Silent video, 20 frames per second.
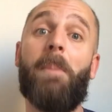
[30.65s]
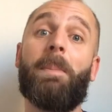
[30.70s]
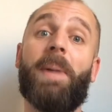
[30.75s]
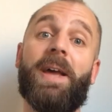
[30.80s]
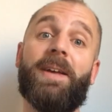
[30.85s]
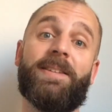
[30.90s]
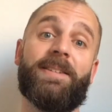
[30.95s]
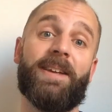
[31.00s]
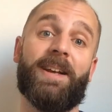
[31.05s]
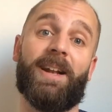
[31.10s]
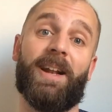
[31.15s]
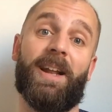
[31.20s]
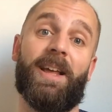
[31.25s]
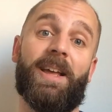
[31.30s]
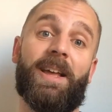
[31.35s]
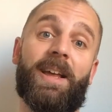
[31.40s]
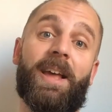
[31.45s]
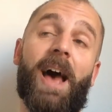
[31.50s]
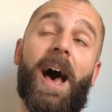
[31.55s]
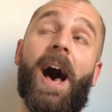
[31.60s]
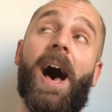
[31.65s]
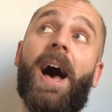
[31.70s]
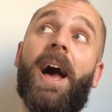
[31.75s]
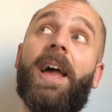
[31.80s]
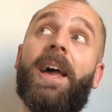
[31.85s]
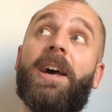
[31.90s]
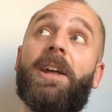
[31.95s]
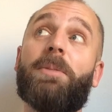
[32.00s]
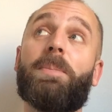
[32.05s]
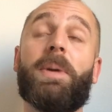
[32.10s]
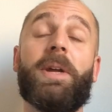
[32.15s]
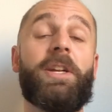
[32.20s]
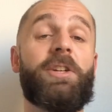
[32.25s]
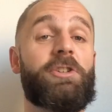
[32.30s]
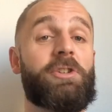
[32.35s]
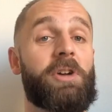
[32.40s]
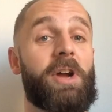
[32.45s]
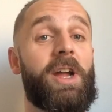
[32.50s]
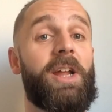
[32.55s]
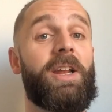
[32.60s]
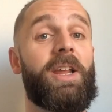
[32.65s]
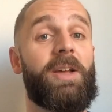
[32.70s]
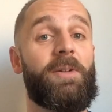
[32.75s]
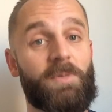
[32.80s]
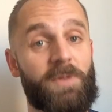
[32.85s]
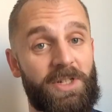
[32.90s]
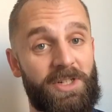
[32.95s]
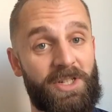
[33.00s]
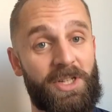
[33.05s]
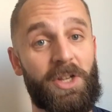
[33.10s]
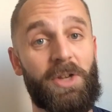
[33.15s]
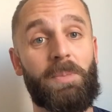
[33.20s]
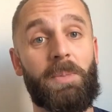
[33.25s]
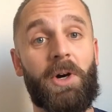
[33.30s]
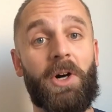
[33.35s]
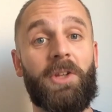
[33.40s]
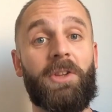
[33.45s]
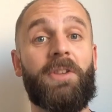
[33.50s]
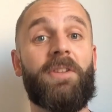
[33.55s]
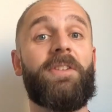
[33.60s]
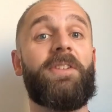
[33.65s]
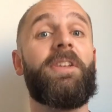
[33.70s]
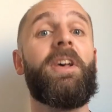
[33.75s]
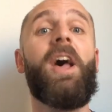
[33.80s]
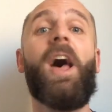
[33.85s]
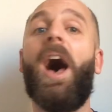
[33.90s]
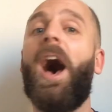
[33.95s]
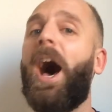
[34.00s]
Basically, I had been training for 2 months.